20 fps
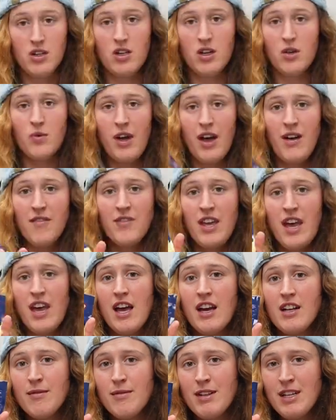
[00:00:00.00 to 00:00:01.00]
So we have
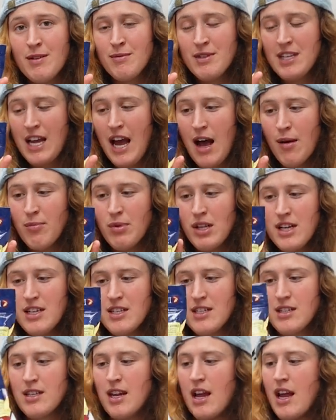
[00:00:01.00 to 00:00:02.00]
Camden
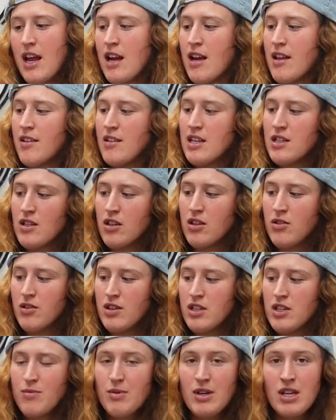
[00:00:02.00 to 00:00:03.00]
tablets, and these are
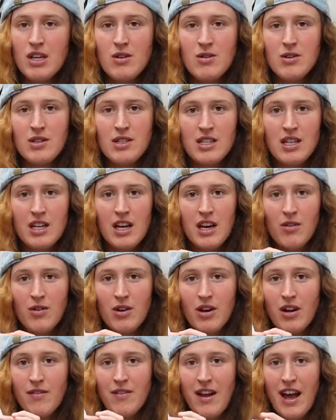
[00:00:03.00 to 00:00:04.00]
going to be used to get
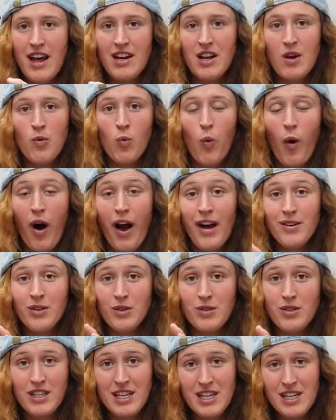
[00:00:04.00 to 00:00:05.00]
rid of any
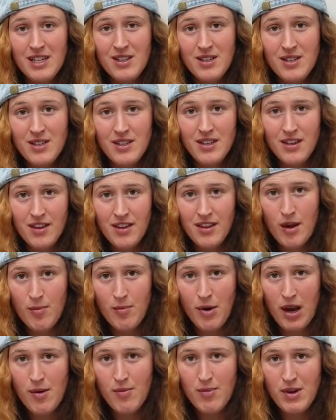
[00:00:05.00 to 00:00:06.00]
wild yeast that
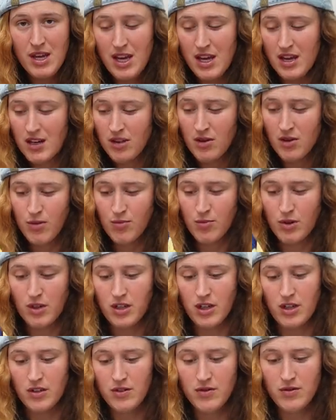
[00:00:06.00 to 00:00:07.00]
might be in your
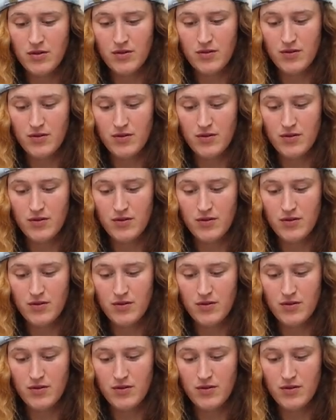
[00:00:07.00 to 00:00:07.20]
brew.